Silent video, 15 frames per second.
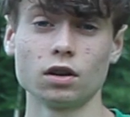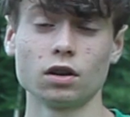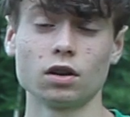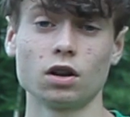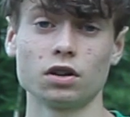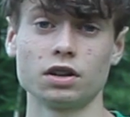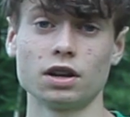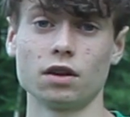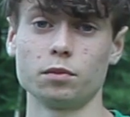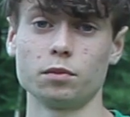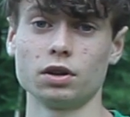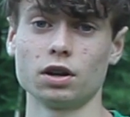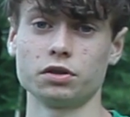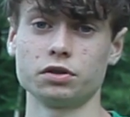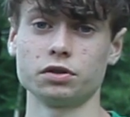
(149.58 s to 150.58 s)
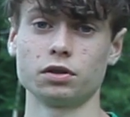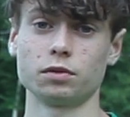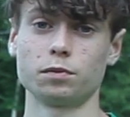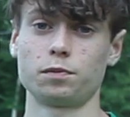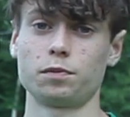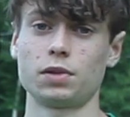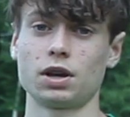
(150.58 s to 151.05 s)
I'll, I'll be able to
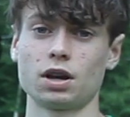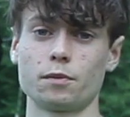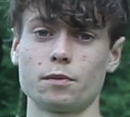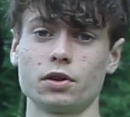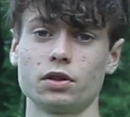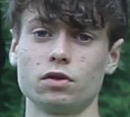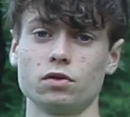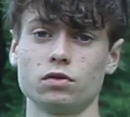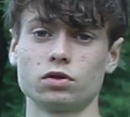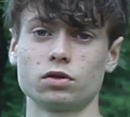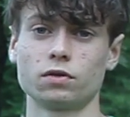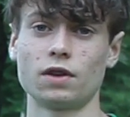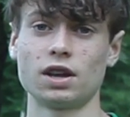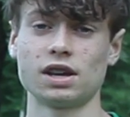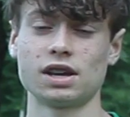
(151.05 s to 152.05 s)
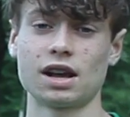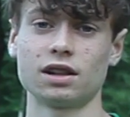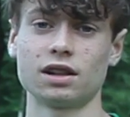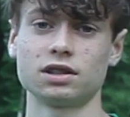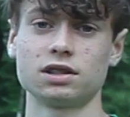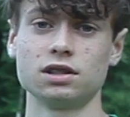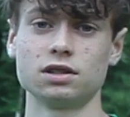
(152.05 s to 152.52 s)
pick up on those faint
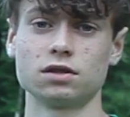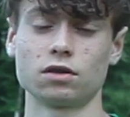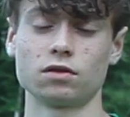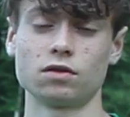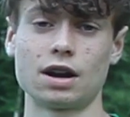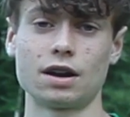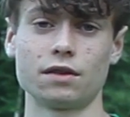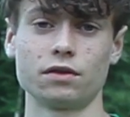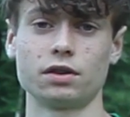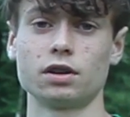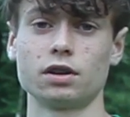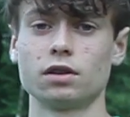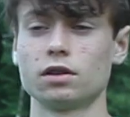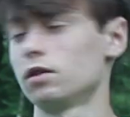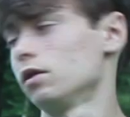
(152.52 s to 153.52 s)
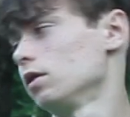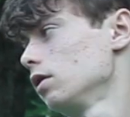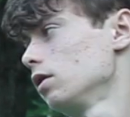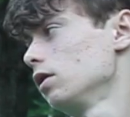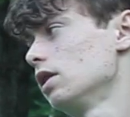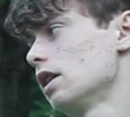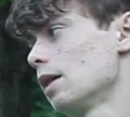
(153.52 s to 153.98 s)
galaxies around the,
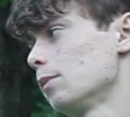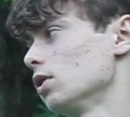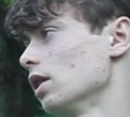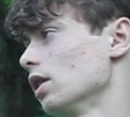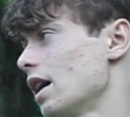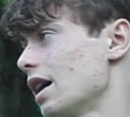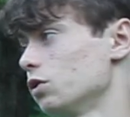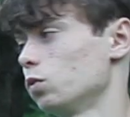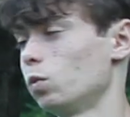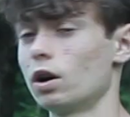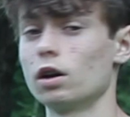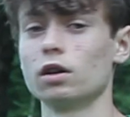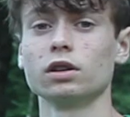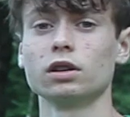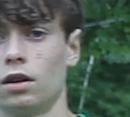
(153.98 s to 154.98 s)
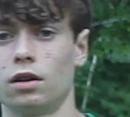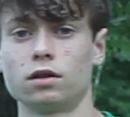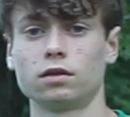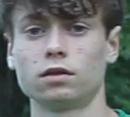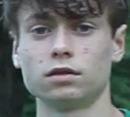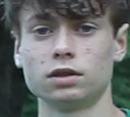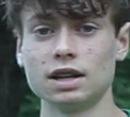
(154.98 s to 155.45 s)
the nebula as well.
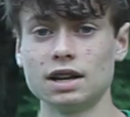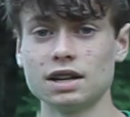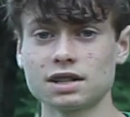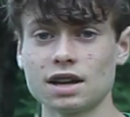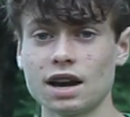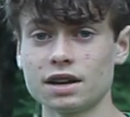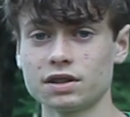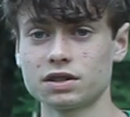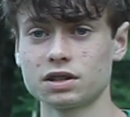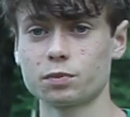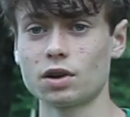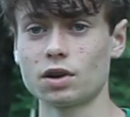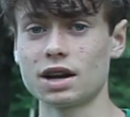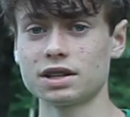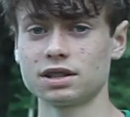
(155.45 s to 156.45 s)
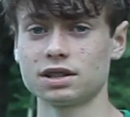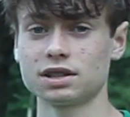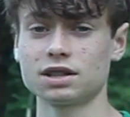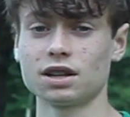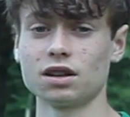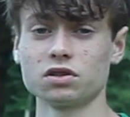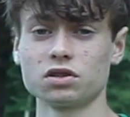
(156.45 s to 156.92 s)
It is kind of surprising
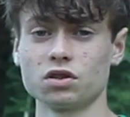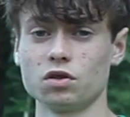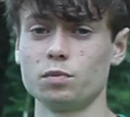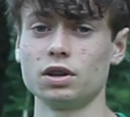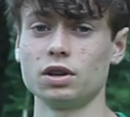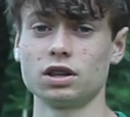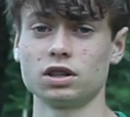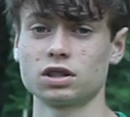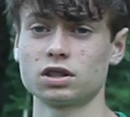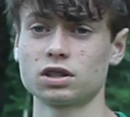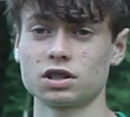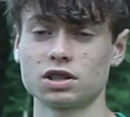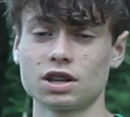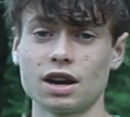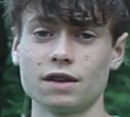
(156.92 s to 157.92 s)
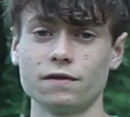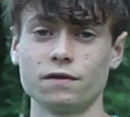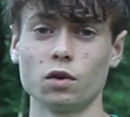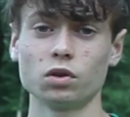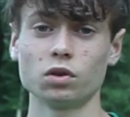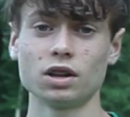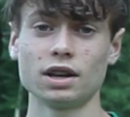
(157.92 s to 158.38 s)
this telescope being such high
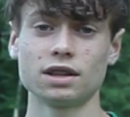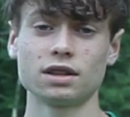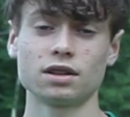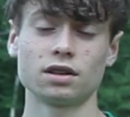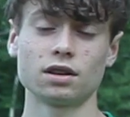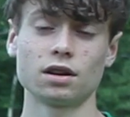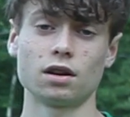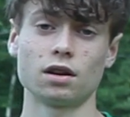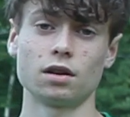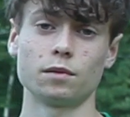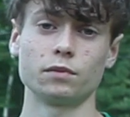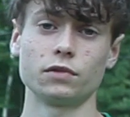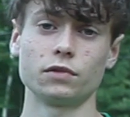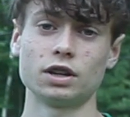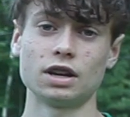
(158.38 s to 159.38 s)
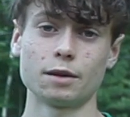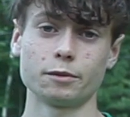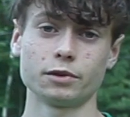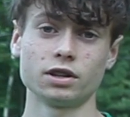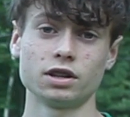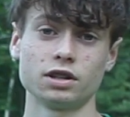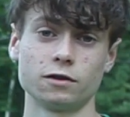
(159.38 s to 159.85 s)
focal length. Um, the
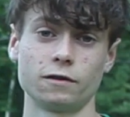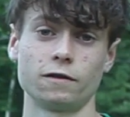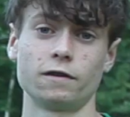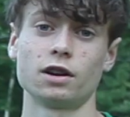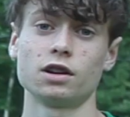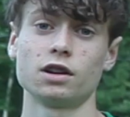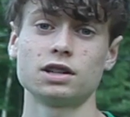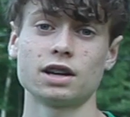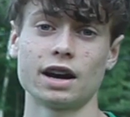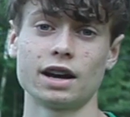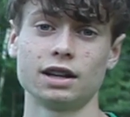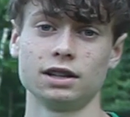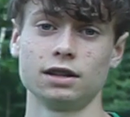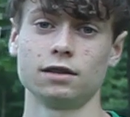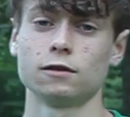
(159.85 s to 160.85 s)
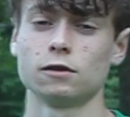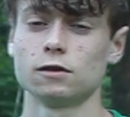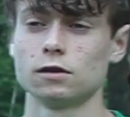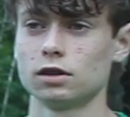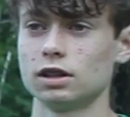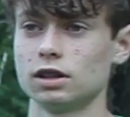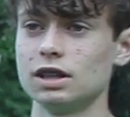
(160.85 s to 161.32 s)
nebula is very tiny,
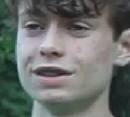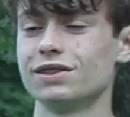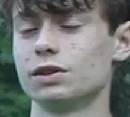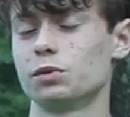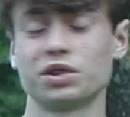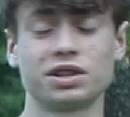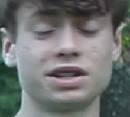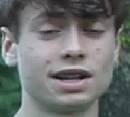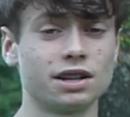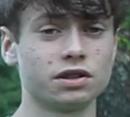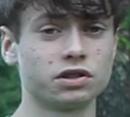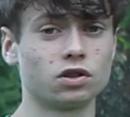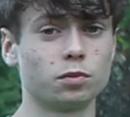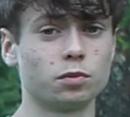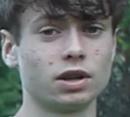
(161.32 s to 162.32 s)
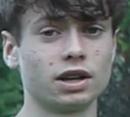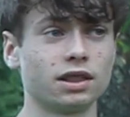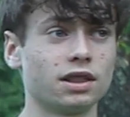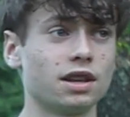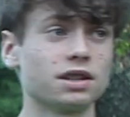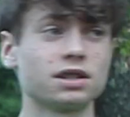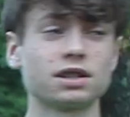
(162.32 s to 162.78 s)
even with a telescope like
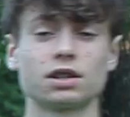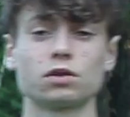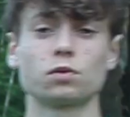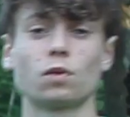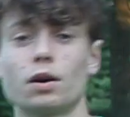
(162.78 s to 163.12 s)
this. That's why